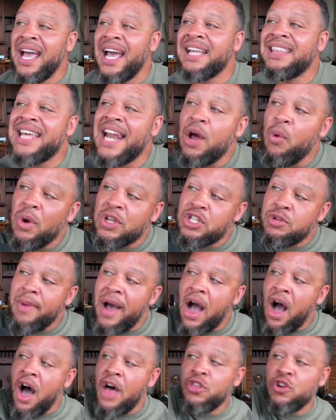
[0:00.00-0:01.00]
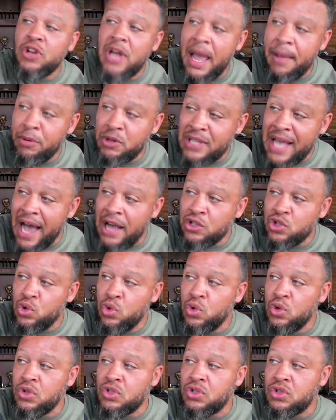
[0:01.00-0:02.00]
and then I went to my other neighbor's house
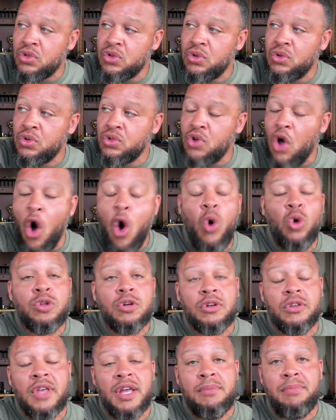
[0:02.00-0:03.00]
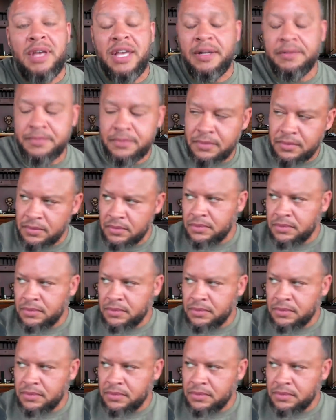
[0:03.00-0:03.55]
who's older than me,